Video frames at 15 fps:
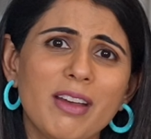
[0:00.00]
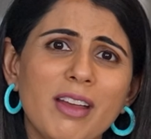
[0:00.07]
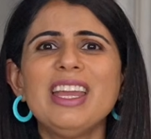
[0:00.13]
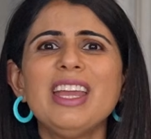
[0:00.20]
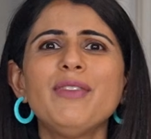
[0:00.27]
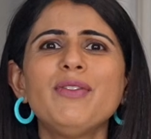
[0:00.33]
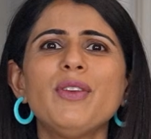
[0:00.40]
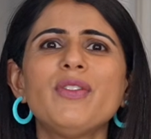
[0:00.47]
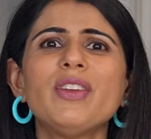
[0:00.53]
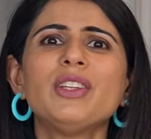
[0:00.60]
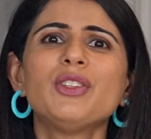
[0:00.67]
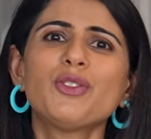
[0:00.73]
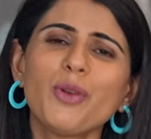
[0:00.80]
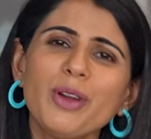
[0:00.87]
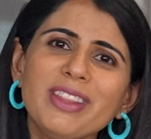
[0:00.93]
If you've
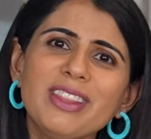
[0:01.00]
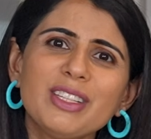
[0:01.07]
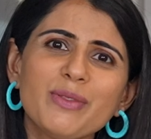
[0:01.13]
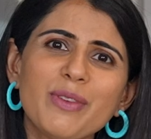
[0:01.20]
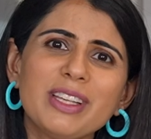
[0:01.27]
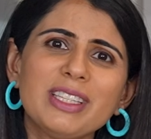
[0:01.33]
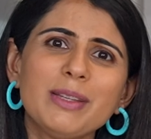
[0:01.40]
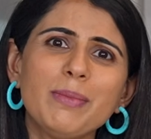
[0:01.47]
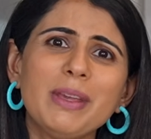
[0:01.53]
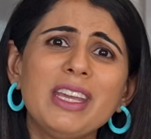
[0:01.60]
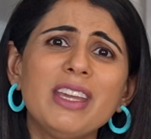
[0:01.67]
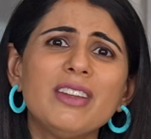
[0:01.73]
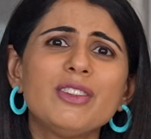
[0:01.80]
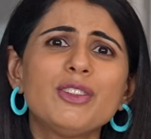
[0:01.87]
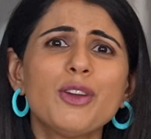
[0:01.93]
enjoyed this recipe,
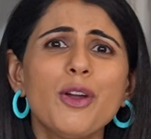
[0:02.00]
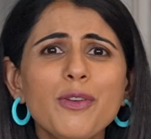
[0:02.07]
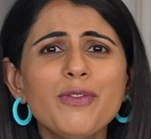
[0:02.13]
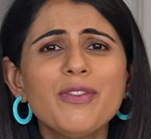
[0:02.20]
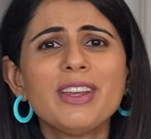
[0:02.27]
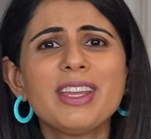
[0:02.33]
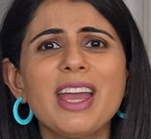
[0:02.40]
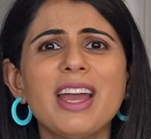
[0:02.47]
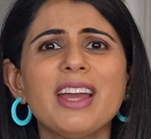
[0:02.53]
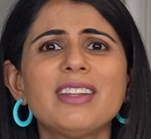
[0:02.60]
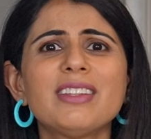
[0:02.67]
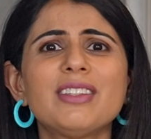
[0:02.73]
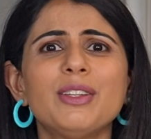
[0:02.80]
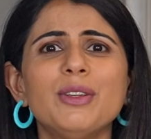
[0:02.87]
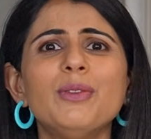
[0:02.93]
don't forget
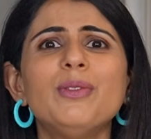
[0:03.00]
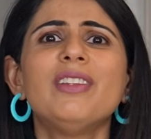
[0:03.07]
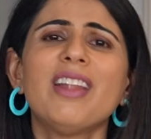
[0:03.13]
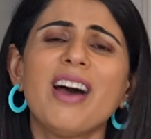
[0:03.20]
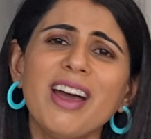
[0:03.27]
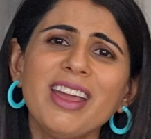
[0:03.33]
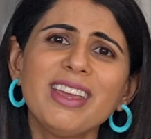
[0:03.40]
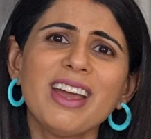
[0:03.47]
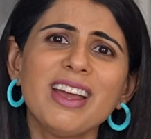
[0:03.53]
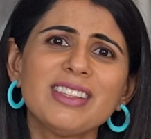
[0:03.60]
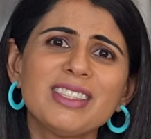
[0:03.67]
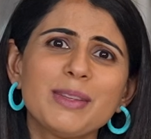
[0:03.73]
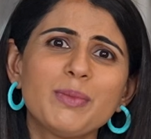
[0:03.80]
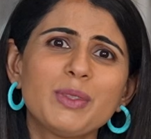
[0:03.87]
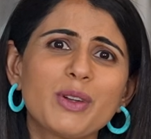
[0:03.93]
to like and
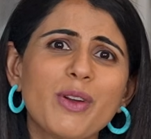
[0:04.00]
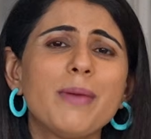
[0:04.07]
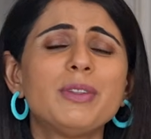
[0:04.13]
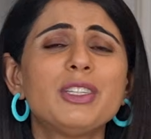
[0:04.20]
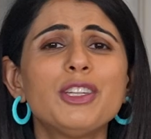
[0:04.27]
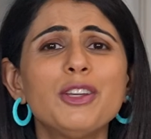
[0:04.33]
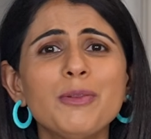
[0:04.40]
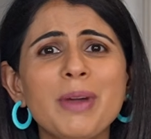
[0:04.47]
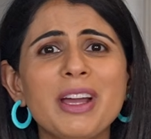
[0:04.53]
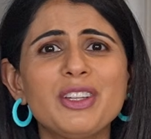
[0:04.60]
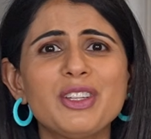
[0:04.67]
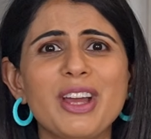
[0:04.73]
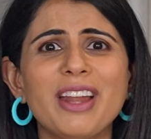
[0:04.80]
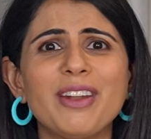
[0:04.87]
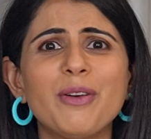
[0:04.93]
subscribe to my
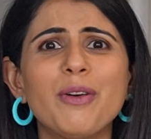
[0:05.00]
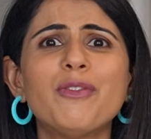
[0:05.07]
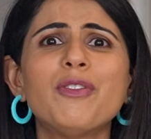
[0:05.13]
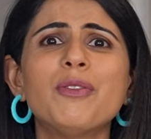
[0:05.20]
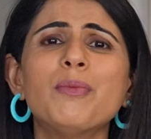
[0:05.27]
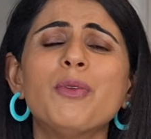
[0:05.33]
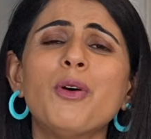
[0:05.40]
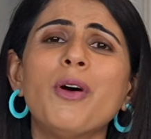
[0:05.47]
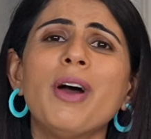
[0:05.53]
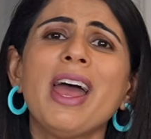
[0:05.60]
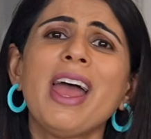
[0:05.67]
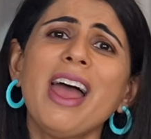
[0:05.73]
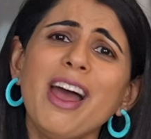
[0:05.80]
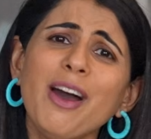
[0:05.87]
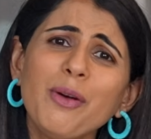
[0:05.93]
channel for more
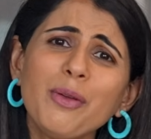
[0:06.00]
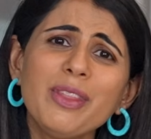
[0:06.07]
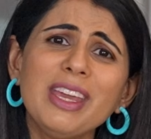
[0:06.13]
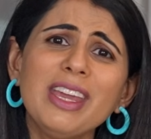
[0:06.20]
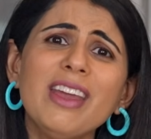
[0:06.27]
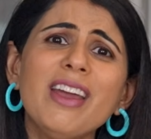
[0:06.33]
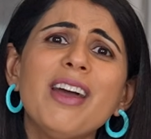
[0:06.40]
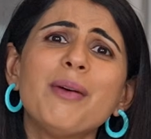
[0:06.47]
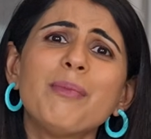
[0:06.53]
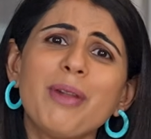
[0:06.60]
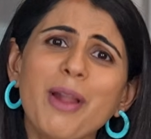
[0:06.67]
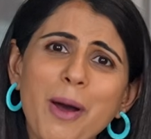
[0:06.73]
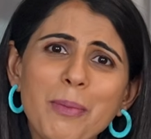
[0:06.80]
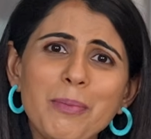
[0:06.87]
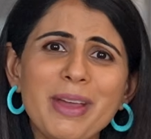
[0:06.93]
healthy,
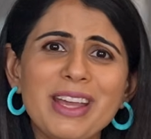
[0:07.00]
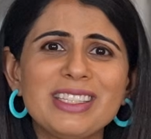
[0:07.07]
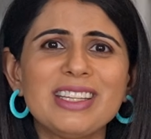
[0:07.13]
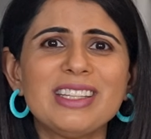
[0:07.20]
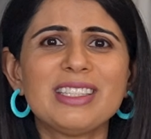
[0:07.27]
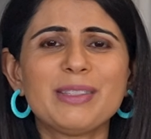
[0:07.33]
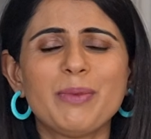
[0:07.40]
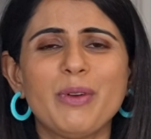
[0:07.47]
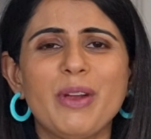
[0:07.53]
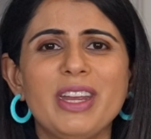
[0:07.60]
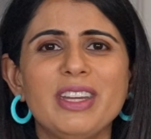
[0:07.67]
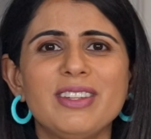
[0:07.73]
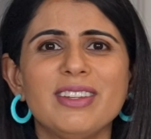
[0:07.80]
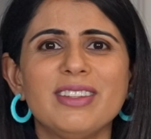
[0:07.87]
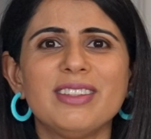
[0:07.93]
plant-based
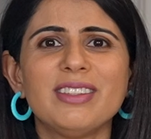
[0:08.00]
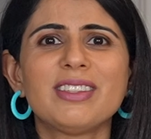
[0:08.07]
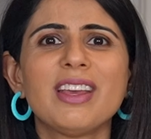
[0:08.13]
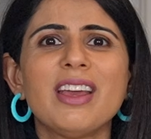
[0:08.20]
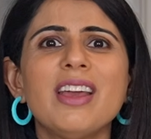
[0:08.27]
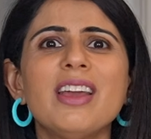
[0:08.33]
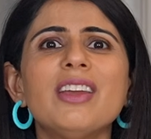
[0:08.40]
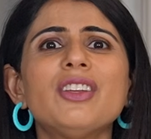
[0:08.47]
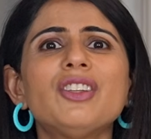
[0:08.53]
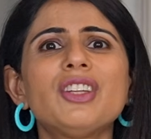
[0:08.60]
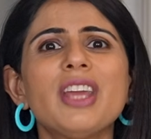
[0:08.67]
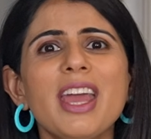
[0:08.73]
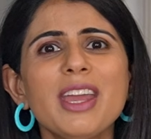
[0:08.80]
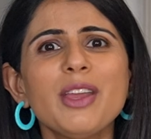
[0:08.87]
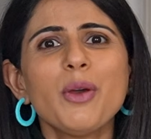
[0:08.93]
inspirations.
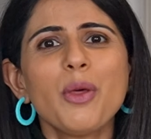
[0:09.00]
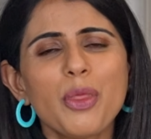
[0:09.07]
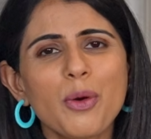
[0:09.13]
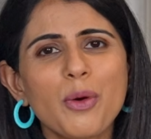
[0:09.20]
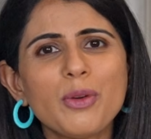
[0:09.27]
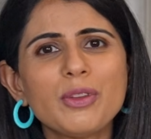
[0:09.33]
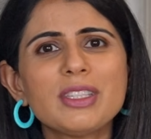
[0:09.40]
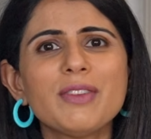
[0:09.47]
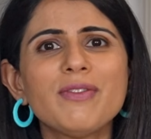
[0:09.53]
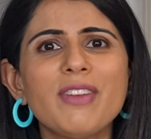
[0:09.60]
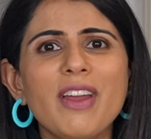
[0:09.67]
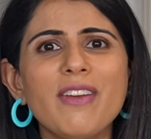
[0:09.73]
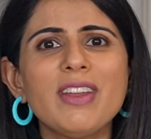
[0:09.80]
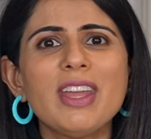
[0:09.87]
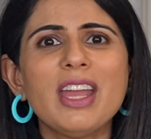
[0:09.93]
Share your thoughts and
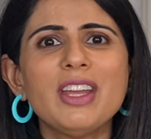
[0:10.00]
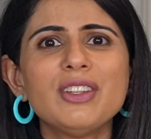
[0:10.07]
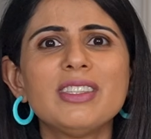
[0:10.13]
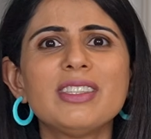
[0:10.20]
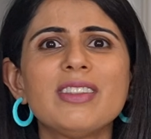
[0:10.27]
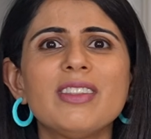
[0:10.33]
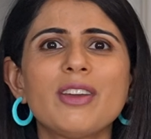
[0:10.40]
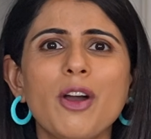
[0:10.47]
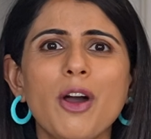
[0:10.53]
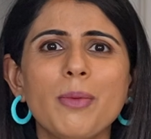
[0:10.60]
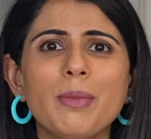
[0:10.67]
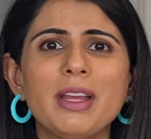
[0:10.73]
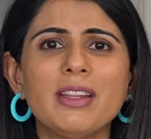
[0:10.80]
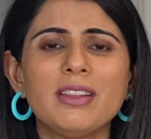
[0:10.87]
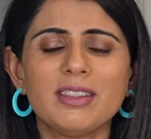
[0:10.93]
variations in the
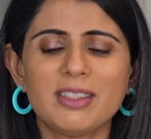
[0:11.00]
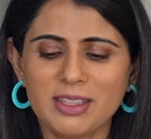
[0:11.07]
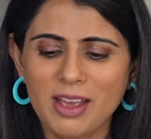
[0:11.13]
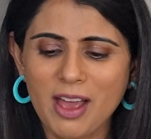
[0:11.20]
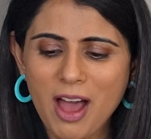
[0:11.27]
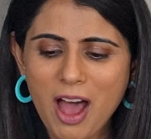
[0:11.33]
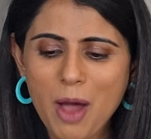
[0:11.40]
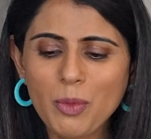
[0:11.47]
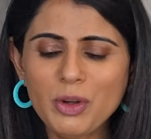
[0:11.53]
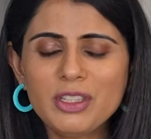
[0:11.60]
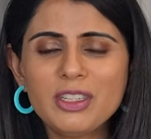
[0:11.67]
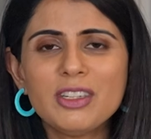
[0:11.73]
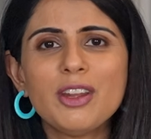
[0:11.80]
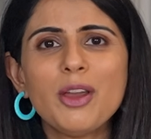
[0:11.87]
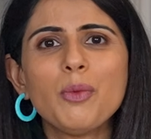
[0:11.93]
comments. I want to
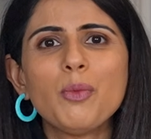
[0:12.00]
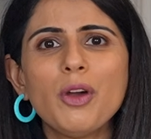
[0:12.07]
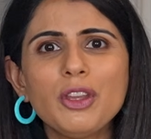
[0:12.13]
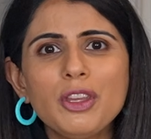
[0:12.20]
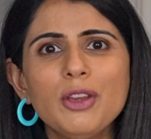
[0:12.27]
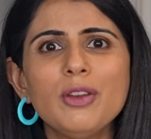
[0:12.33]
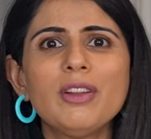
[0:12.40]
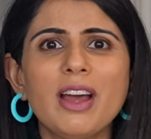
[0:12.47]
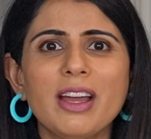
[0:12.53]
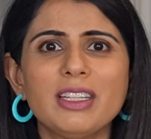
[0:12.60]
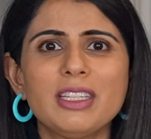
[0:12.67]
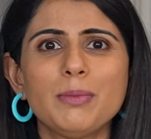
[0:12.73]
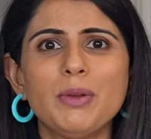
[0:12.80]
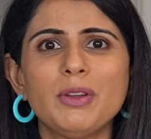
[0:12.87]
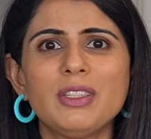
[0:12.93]
know what you'd like to
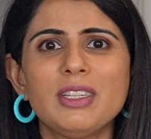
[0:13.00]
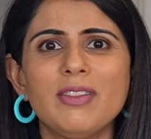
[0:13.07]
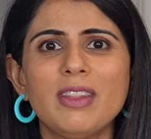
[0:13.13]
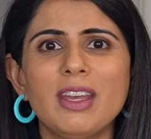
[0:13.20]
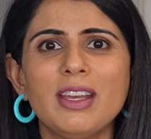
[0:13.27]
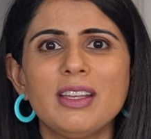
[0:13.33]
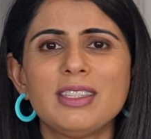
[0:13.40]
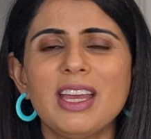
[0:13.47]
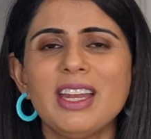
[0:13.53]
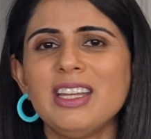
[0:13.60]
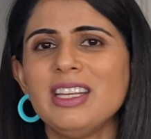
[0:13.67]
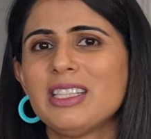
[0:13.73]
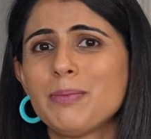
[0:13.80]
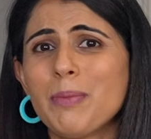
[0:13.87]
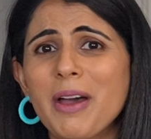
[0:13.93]
put in this, any
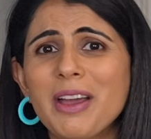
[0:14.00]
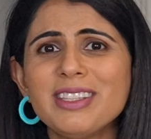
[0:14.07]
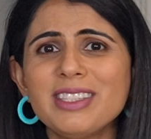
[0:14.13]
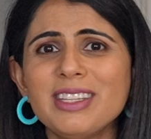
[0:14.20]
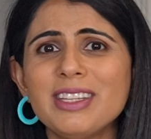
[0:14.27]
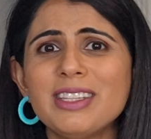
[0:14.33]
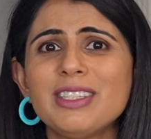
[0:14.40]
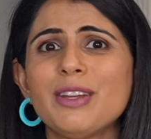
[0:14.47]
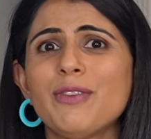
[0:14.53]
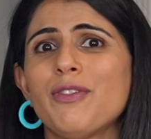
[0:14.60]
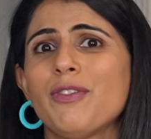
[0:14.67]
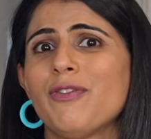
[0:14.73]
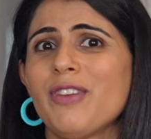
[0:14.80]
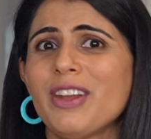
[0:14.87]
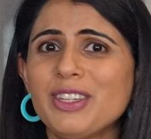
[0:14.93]
spices, different
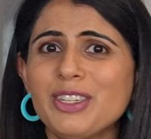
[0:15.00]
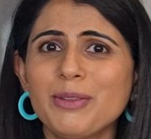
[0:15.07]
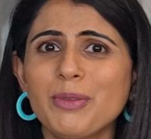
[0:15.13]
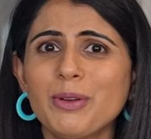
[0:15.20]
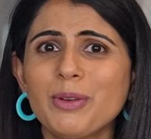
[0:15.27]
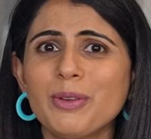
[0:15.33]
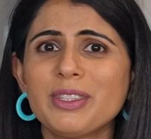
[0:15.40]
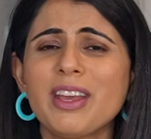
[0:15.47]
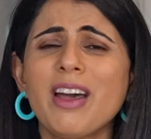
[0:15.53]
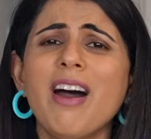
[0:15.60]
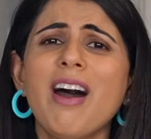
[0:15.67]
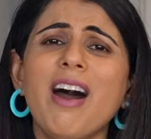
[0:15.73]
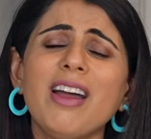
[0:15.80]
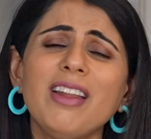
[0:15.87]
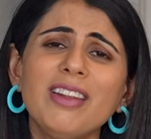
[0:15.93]
vegetables.
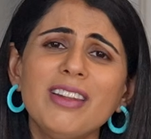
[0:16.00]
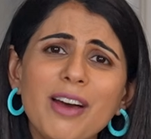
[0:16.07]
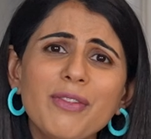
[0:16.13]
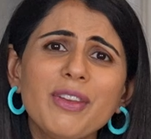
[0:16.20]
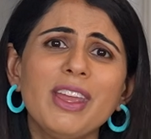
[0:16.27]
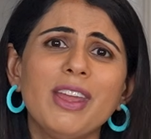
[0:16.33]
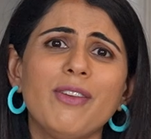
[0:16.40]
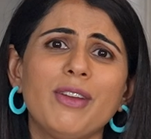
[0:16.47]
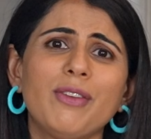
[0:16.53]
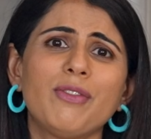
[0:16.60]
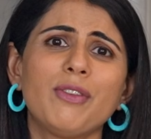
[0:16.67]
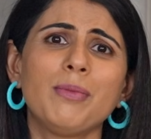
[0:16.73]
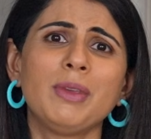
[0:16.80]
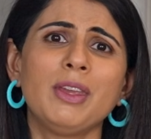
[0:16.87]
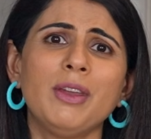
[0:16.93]
I love hearing from
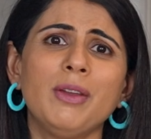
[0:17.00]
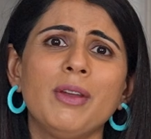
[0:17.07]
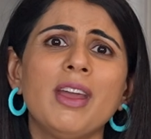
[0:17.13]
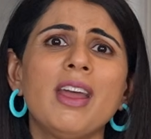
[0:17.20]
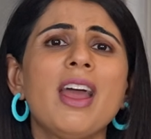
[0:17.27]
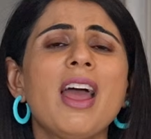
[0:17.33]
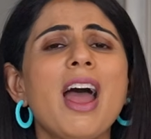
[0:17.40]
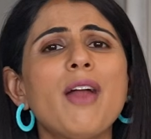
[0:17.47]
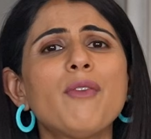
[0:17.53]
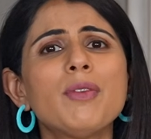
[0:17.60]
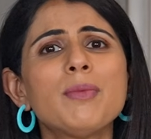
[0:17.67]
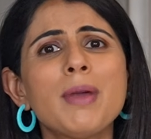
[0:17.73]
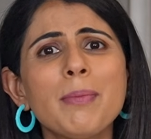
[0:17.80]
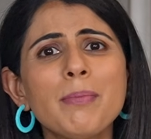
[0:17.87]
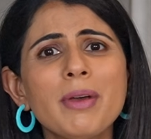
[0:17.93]
you. And
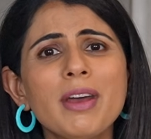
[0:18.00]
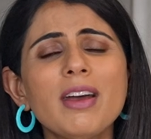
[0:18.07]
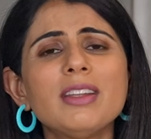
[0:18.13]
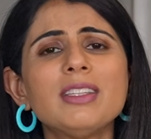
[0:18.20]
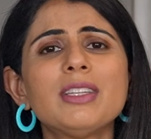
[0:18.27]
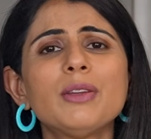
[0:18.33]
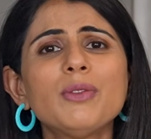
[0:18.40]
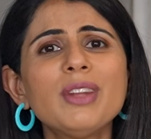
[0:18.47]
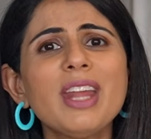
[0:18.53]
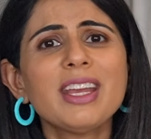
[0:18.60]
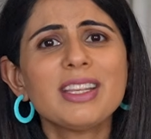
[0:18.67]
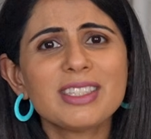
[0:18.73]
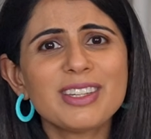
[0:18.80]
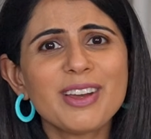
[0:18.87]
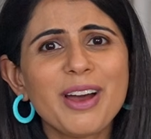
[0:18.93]
remember, until next
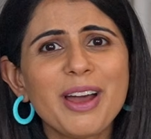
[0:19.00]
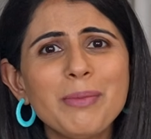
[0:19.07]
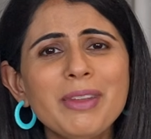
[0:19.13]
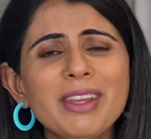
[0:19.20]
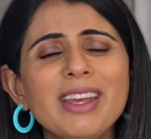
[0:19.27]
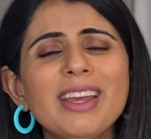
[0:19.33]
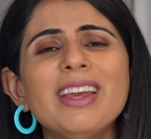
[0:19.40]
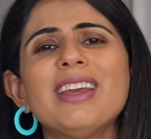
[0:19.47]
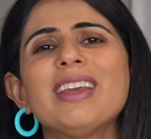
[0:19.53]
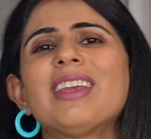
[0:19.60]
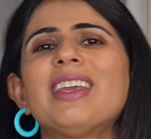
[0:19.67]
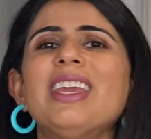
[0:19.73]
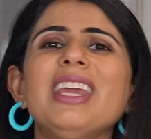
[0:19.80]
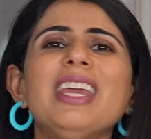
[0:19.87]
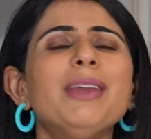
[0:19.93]
time,
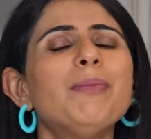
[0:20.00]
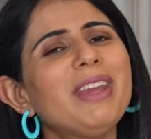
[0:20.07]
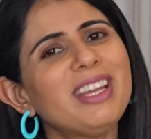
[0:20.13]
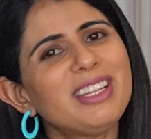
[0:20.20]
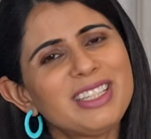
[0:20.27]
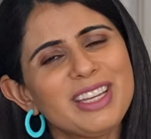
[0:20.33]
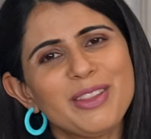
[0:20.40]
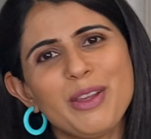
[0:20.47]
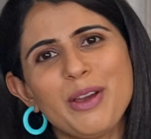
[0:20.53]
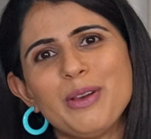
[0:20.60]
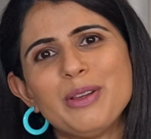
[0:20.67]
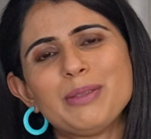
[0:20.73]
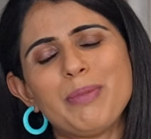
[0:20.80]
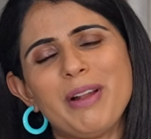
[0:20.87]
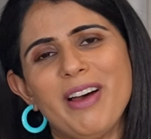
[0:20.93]
keep eating those
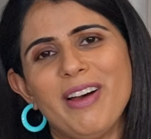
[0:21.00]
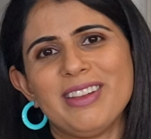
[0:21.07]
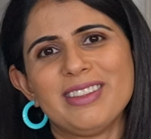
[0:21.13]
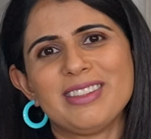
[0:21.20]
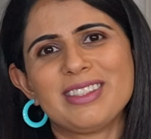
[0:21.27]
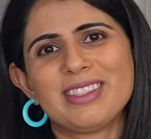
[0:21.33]
plants.